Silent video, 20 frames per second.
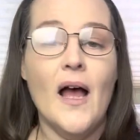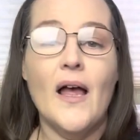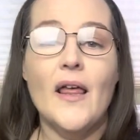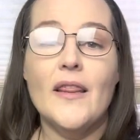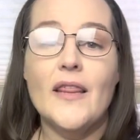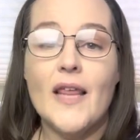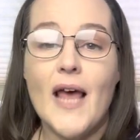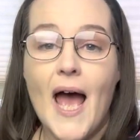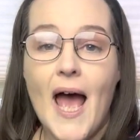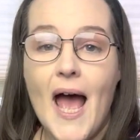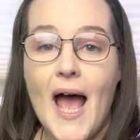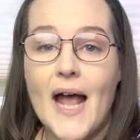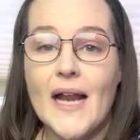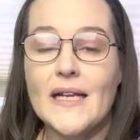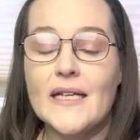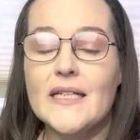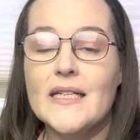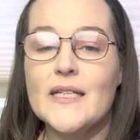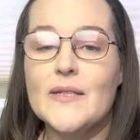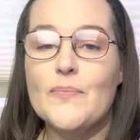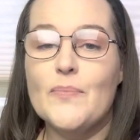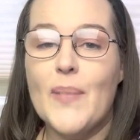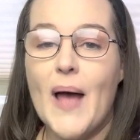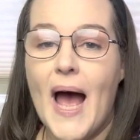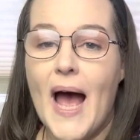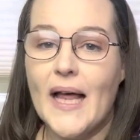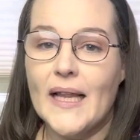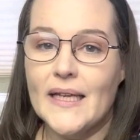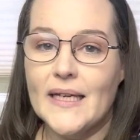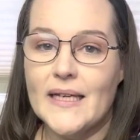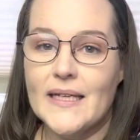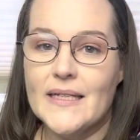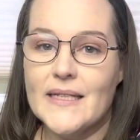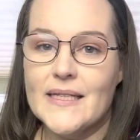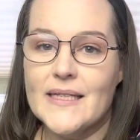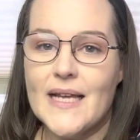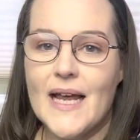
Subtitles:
That is balance.